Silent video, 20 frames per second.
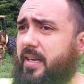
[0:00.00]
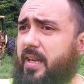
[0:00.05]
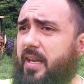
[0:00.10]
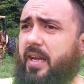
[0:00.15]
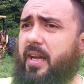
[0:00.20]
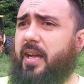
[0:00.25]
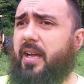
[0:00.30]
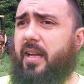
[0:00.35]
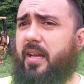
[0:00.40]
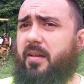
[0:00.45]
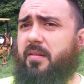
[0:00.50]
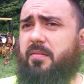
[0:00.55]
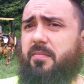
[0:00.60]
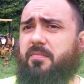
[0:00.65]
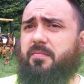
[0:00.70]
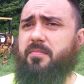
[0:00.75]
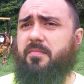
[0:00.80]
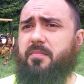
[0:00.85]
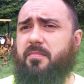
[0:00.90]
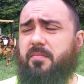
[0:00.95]
I
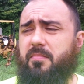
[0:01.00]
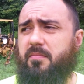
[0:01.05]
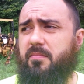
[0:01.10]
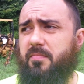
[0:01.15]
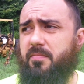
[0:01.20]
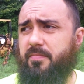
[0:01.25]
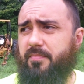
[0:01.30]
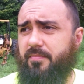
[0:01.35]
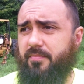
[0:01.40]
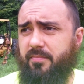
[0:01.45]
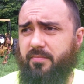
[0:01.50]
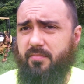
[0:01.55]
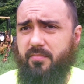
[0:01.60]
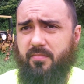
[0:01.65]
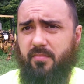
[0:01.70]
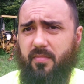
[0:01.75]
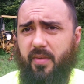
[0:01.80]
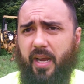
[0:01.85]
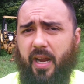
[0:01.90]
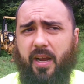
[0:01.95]

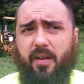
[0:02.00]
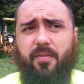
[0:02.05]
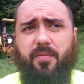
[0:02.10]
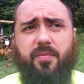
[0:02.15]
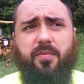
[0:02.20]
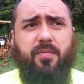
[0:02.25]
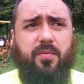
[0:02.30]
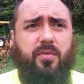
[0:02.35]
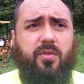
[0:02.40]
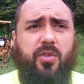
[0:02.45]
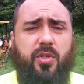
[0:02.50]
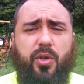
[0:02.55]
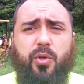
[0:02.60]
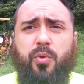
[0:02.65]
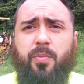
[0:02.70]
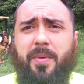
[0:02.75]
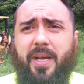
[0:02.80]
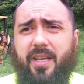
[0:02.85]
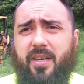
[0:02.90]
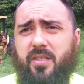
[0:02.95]
have 2
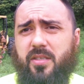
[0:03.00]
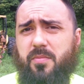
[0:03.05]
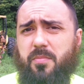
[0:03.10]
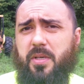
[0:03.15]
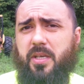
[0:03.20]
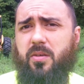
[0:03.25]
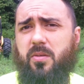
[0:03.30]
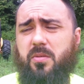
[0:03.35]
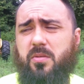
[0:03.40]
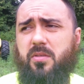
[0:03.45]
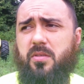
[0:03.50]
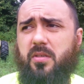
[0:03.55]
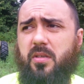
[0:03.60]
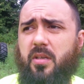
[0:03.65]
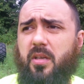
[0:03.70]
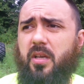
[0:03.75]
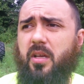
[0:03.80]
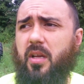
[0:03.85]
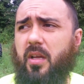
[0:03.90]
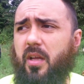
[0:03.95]
Metas mills
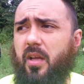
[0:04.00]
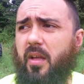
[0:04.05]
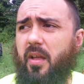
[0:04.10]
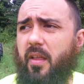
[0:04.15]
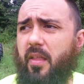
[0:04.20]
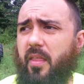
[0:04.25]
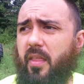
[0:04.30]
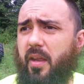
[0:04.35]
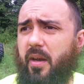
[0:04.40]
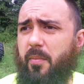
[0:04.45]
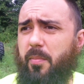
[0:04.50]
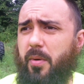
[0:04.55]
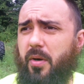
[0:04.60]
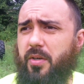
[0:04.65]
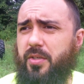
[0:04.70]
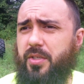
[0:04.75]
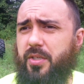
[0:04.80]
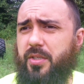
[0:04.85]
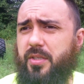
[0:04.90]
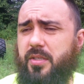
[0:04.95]
that I
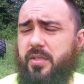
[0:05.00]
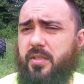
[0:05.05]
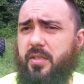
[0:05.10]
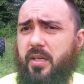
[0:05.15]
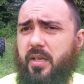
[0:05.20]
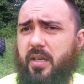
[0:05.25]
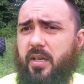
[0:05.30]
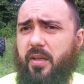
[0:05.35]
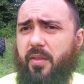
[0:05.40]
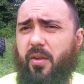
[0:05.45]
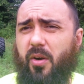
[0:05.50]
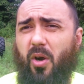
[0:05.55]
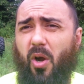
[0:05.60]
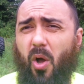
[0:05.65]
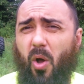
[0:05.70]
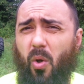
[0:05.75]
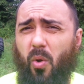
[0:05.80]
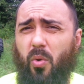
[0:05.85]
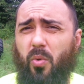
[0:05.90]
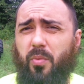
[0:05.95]
purchased. They're
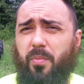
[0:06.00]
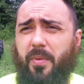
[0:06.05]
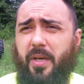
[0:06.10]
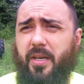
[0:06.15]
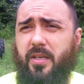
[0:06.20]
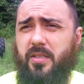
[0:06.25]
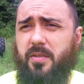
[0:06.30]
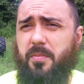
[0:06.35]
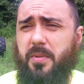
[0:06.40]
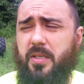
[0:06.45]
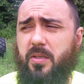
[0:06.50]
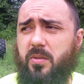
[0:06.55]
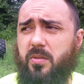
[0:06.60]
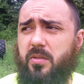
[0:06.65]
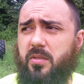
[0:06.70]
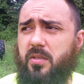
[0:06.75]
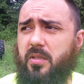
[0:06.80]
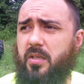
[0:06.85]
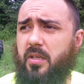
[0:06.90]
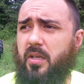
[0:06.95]
old Metas mills.